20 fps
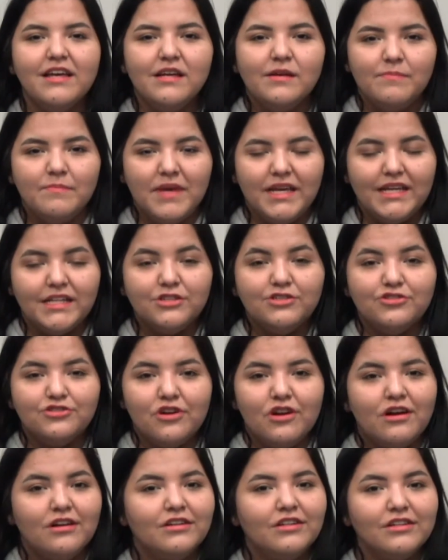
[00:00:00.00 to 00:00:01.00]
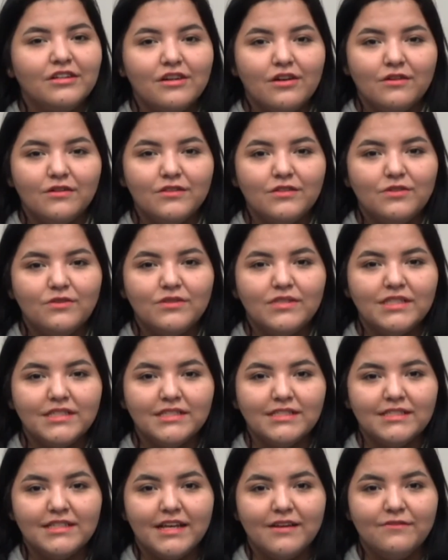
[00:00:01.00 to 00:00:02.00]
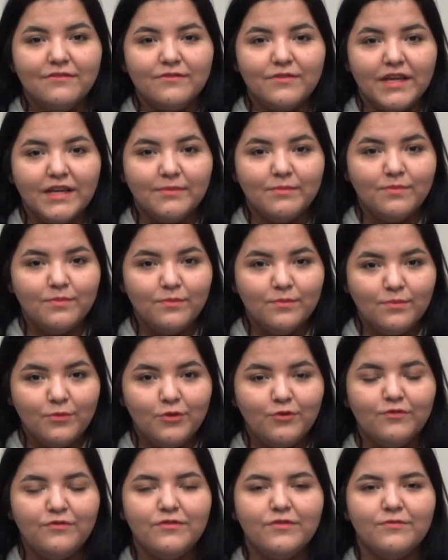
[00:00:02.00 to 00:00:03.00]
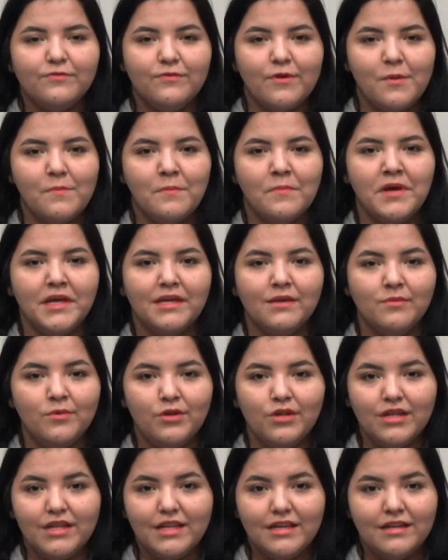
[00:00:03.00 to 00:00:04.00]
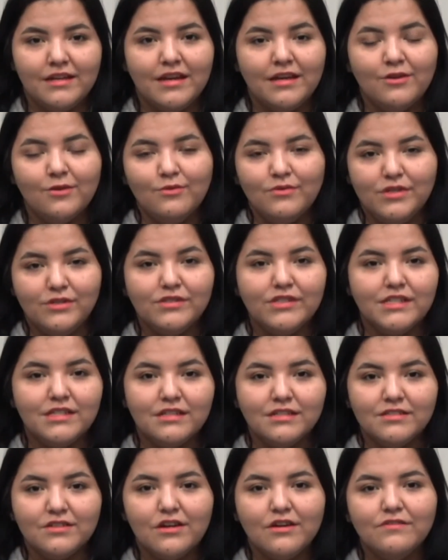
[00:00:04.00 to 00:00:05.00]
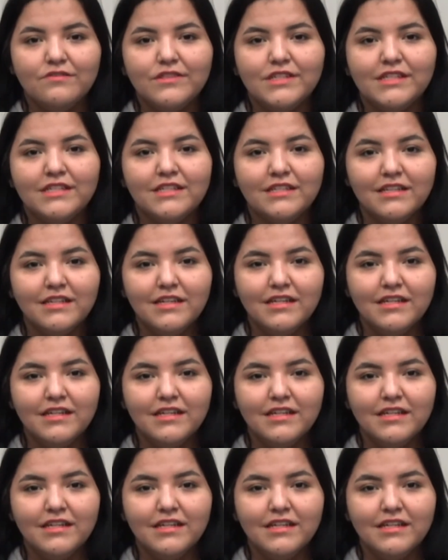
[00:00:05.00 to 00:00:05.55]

make it stronger also, since I've moved from my community and I don't use it as often.